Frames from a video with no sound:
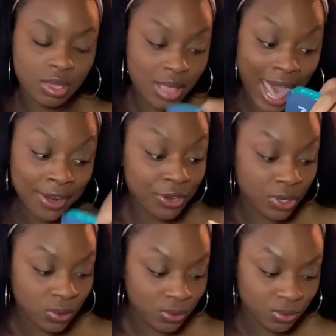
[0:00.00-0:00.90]
I don't
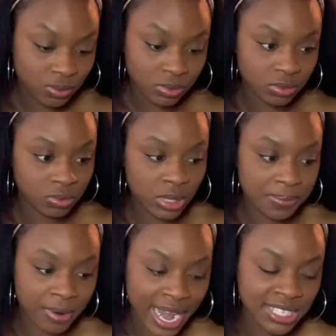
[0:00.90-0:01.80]
know what
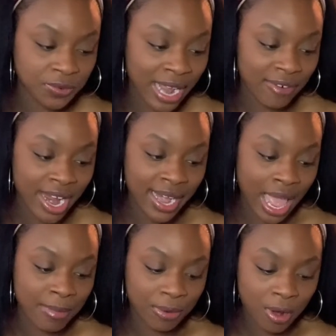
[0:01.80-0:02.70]
price we're at right
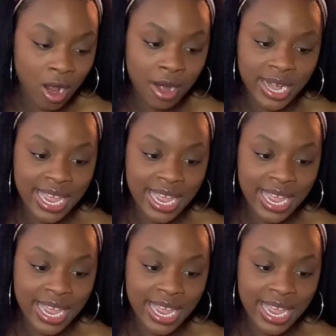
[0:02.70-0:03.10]
now, but we're already